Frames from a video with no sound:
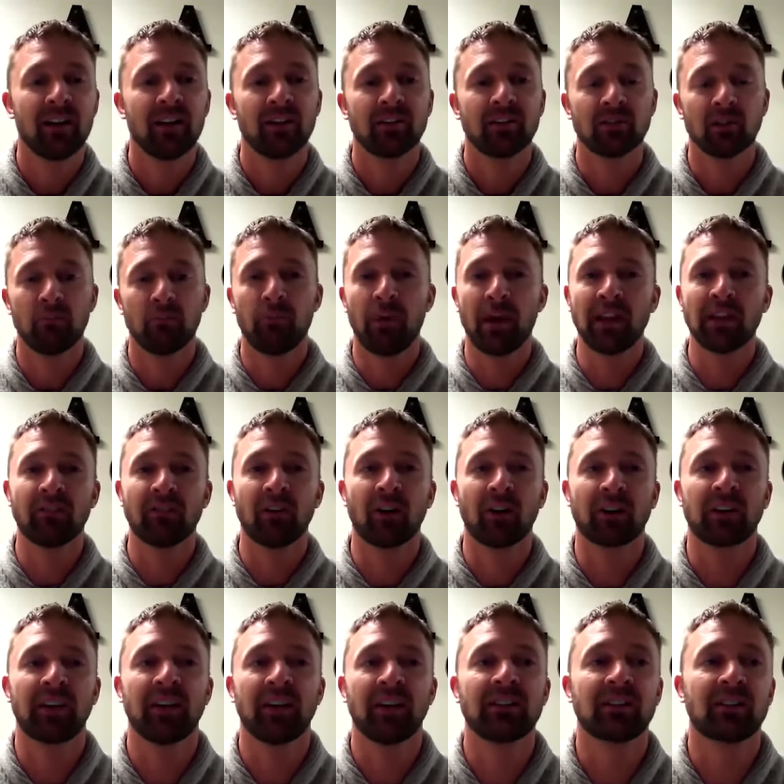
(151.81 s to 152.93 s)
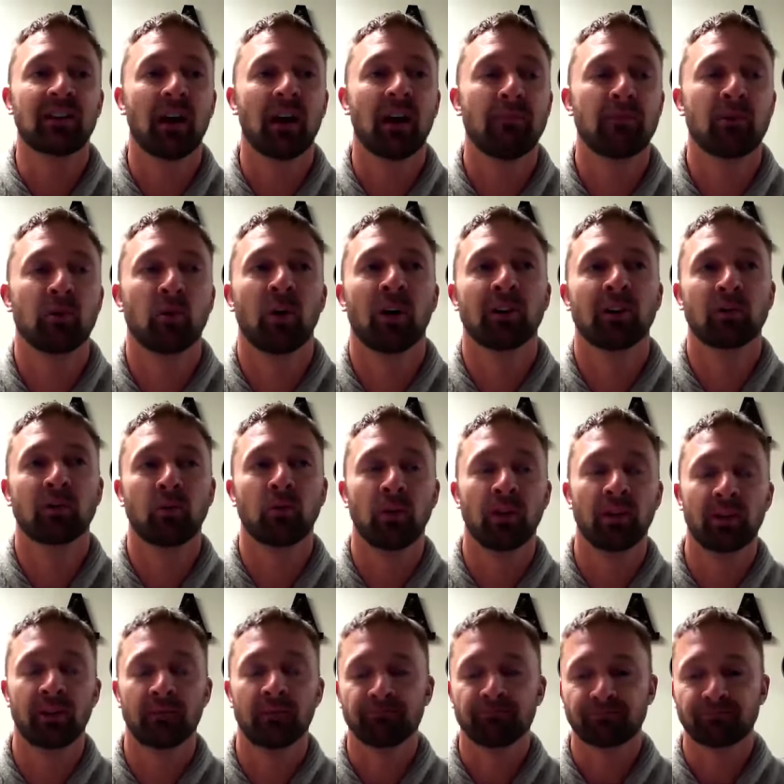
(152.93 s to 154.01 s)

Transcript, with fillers: So many of our kids come to us with